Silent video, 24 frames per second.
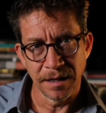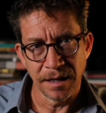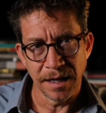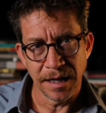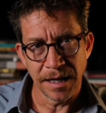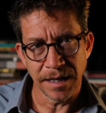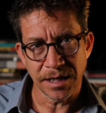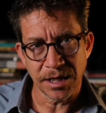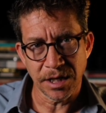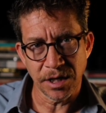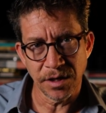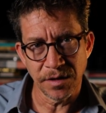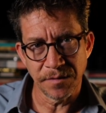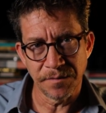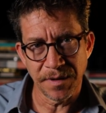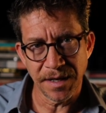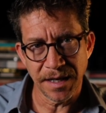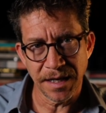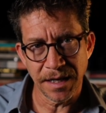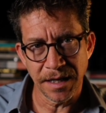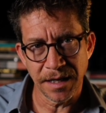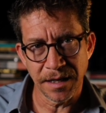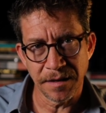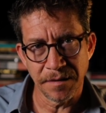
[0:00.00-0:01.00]
It could
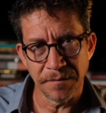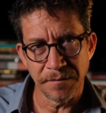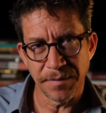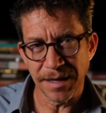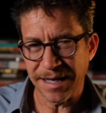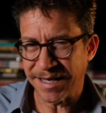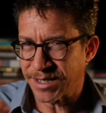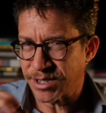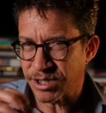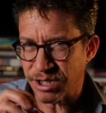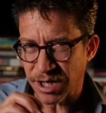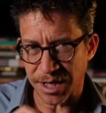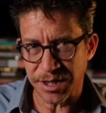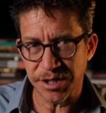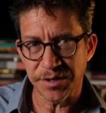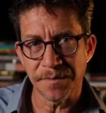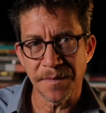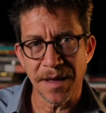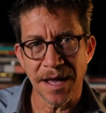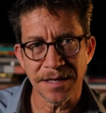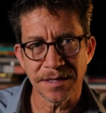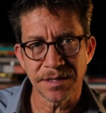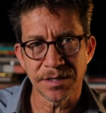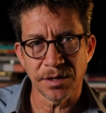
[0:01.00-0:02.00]
be being
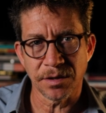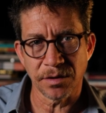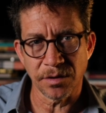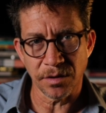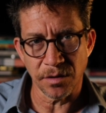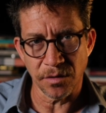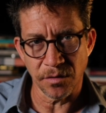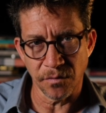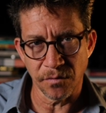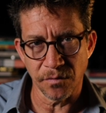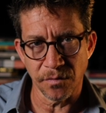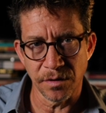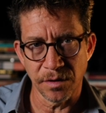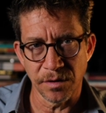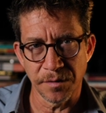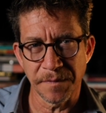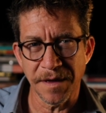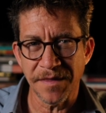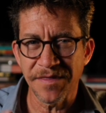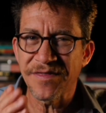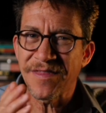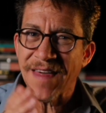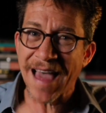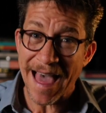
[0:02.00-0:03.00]
judgmental or rude.
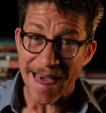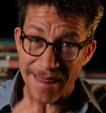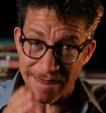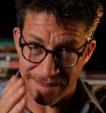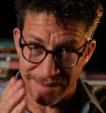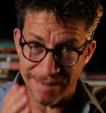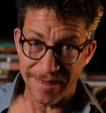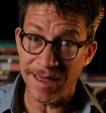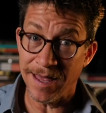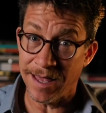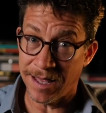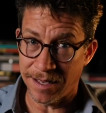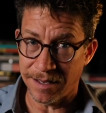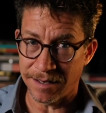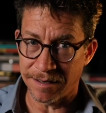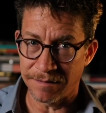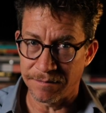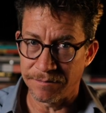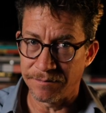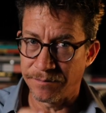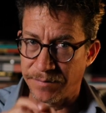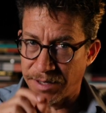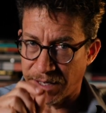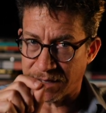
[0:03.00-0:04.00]
But that thing,
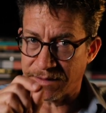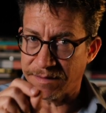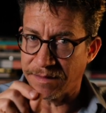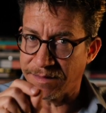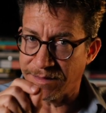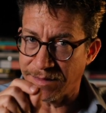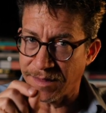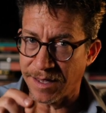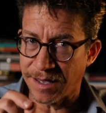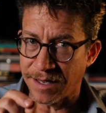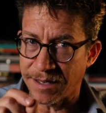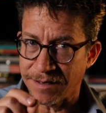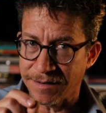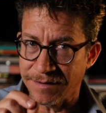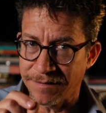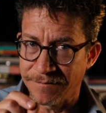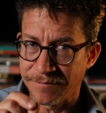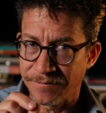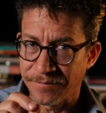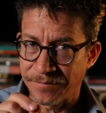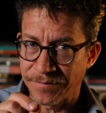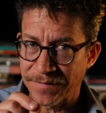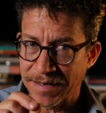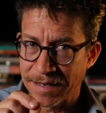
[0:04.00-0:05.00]
pick the thing,
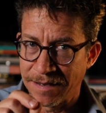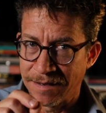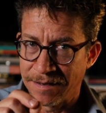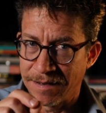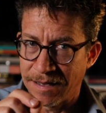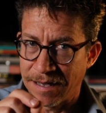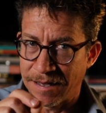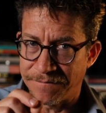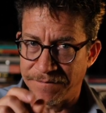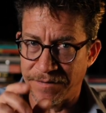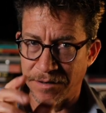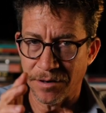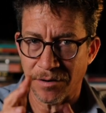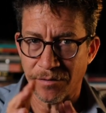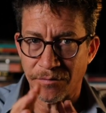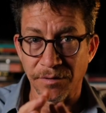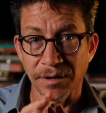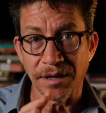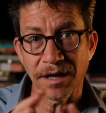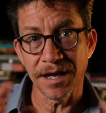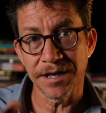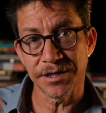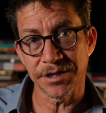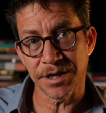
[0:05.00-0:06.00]
if you're
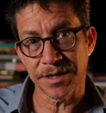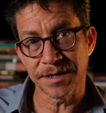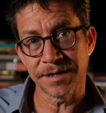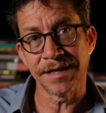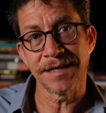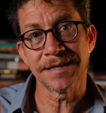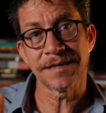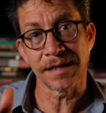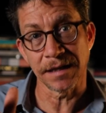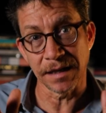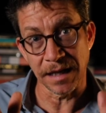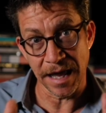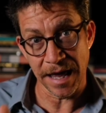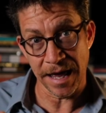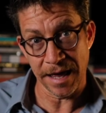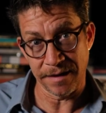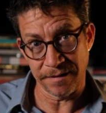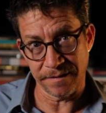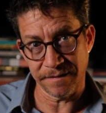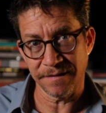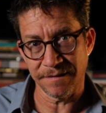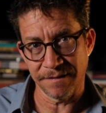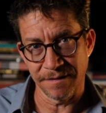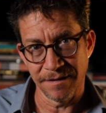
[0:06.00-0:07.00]
religious and it's
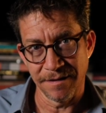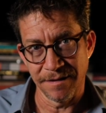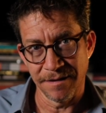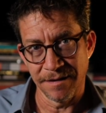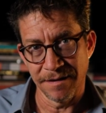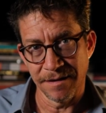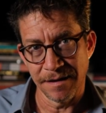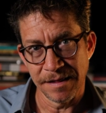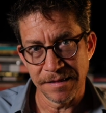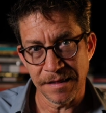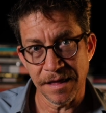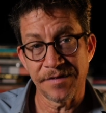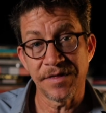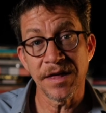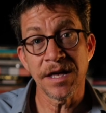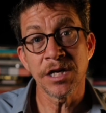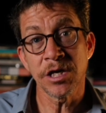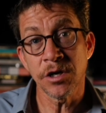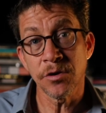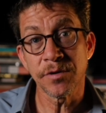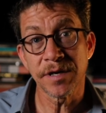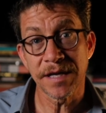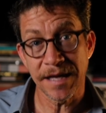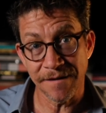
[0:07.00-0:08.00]
Lent, the thing
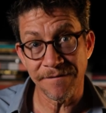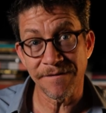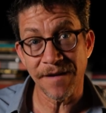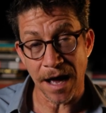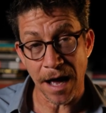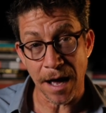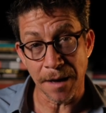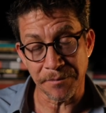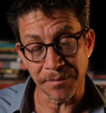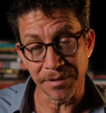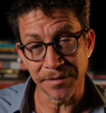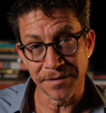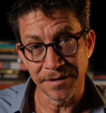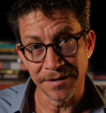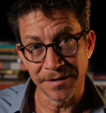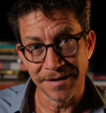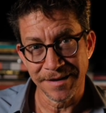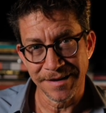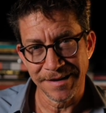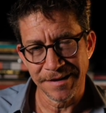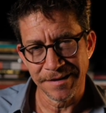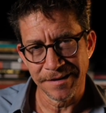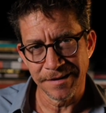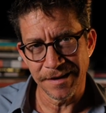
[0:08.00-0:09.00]
you give up,
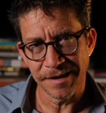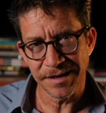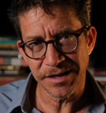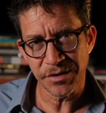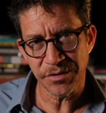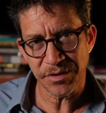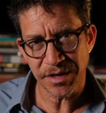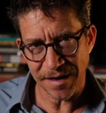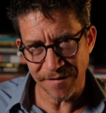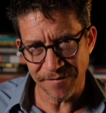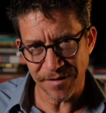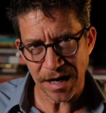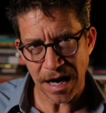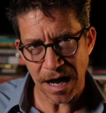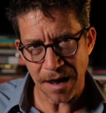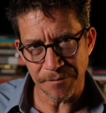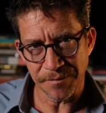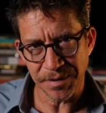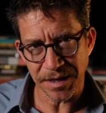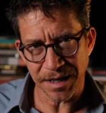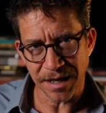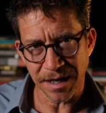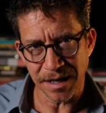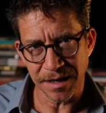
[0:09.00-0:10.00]
and you give it
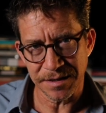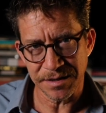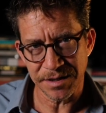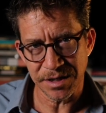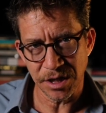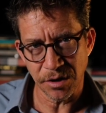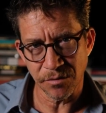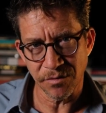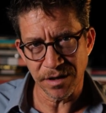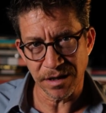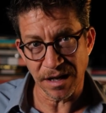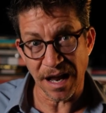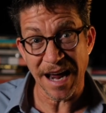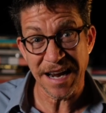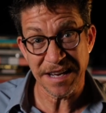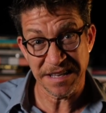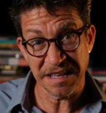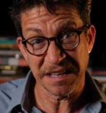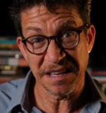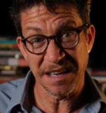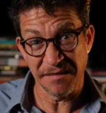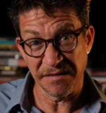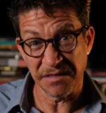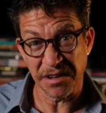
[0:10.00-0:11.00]
up because you would like
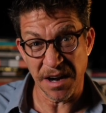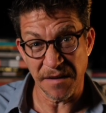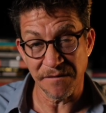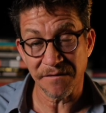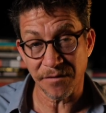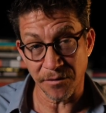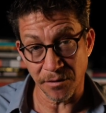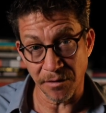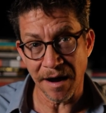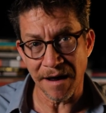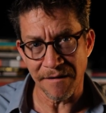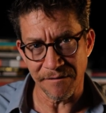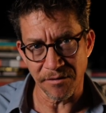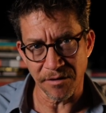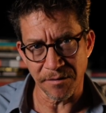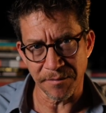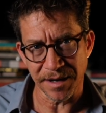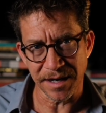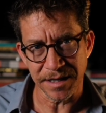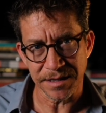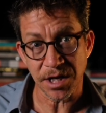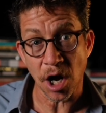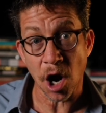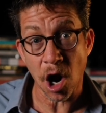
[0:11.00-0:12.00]
to give it up forever,
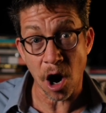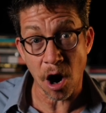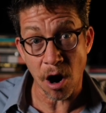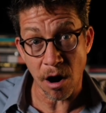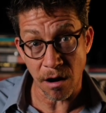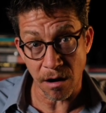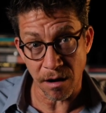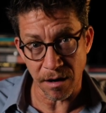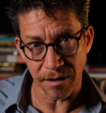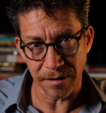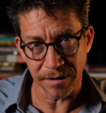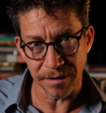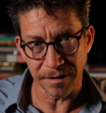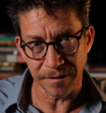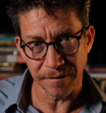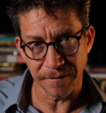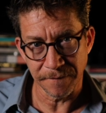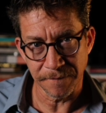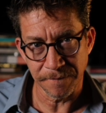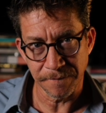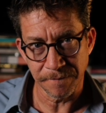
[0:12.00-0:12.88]
but it's hard.